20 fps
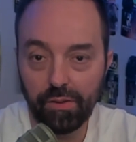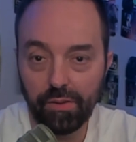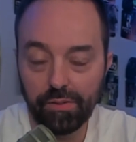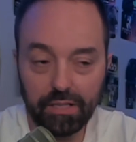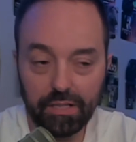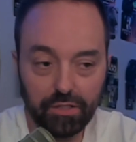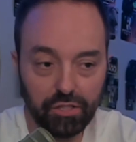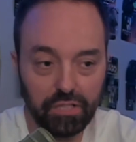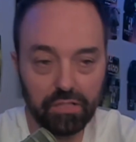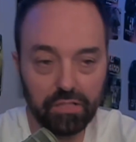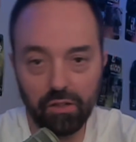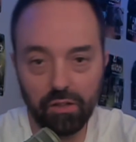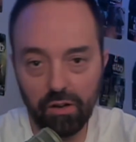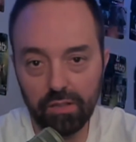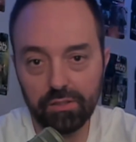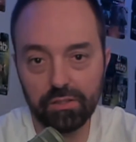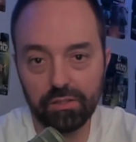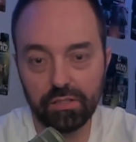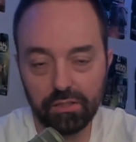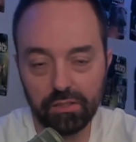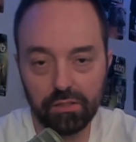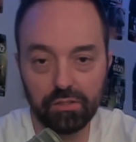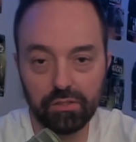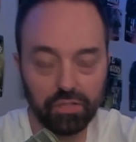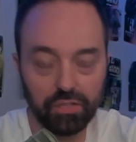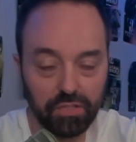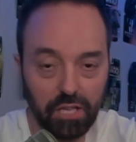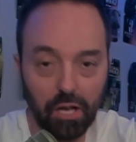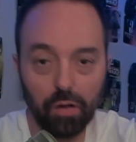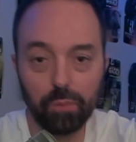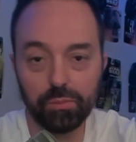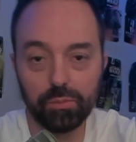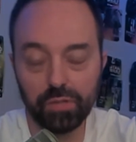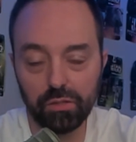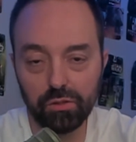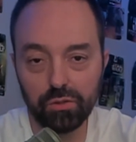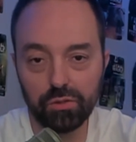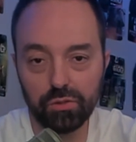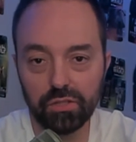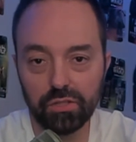that she's lost this, she's helped to
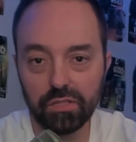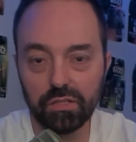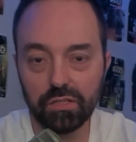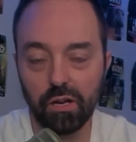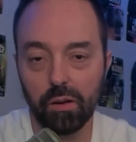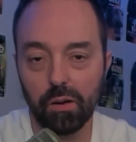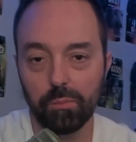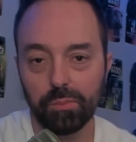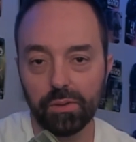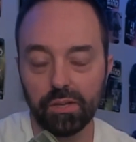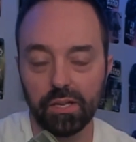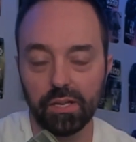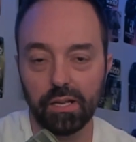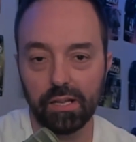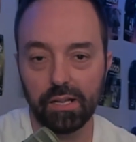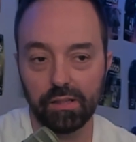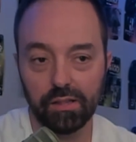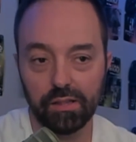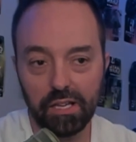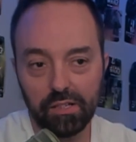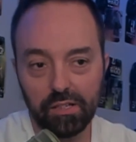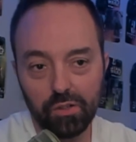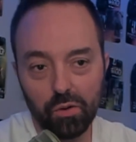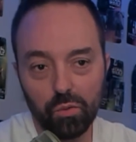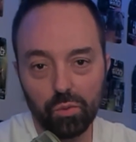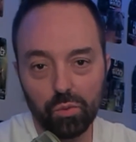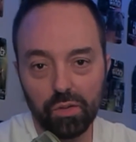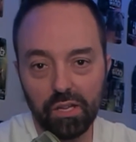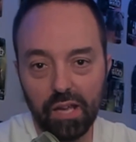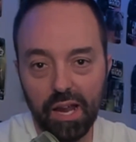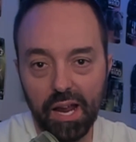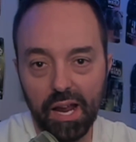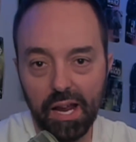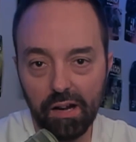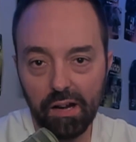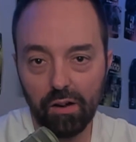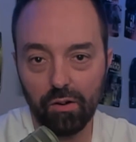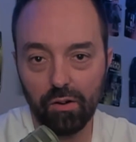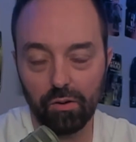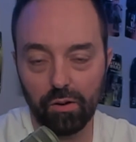lose this company, and they don't
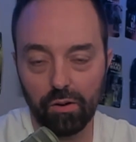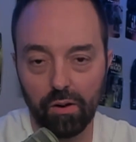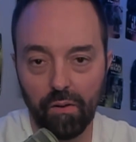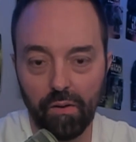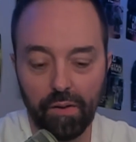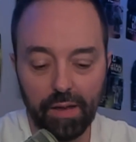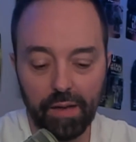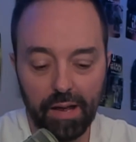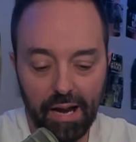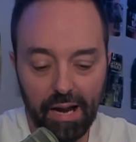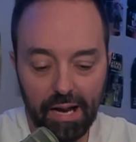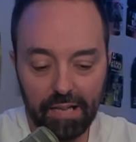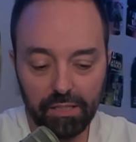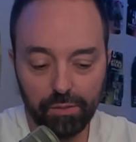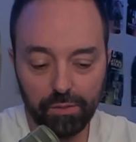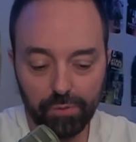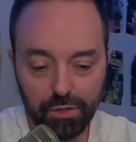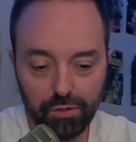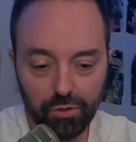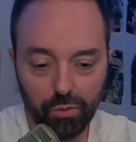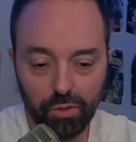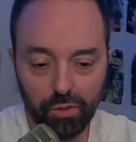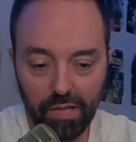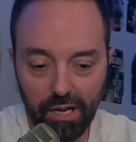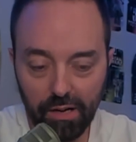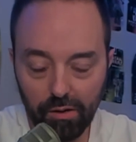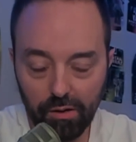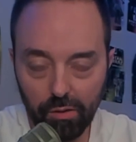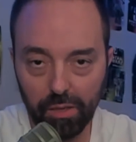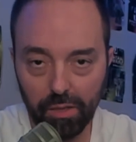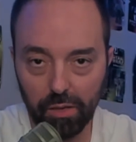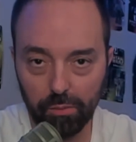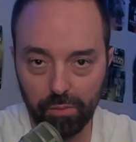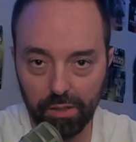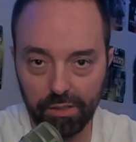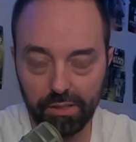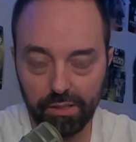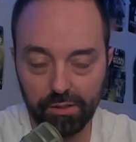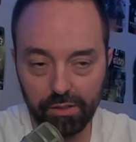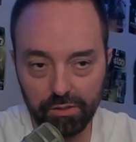care. Activists don't care about
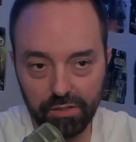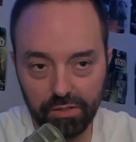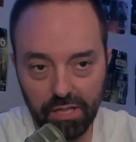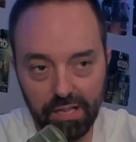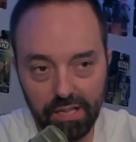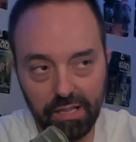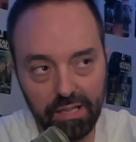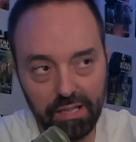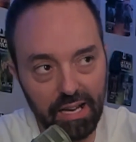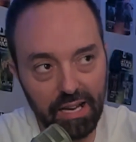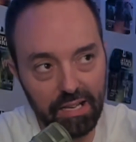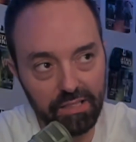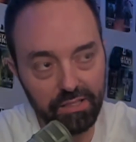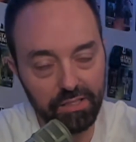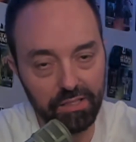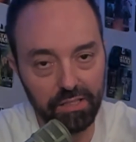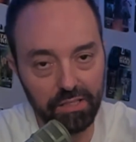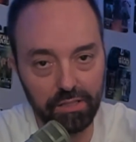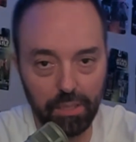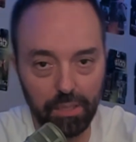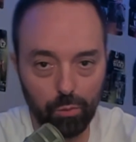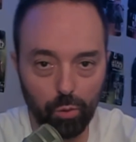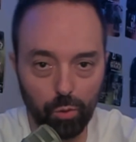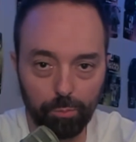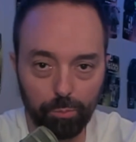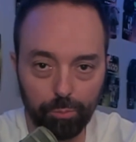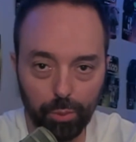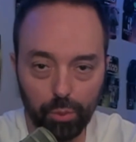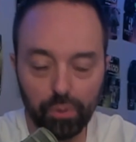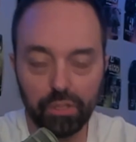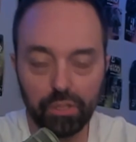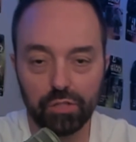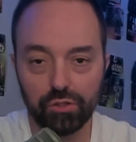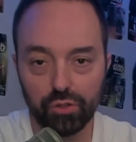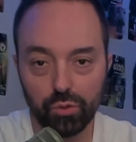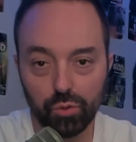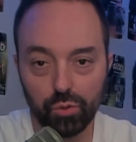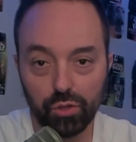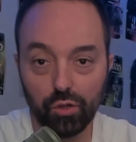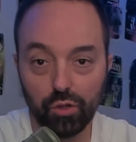money. They'll take an entity, they will burn it
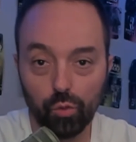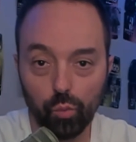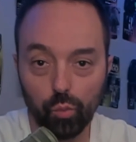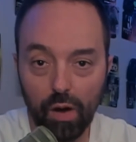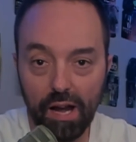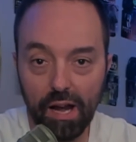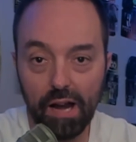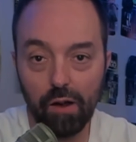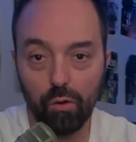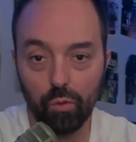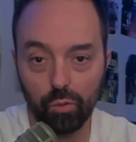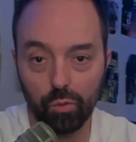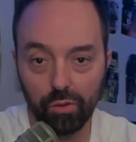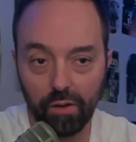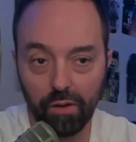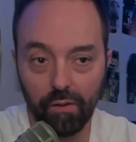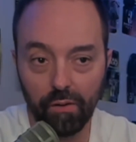to the ground,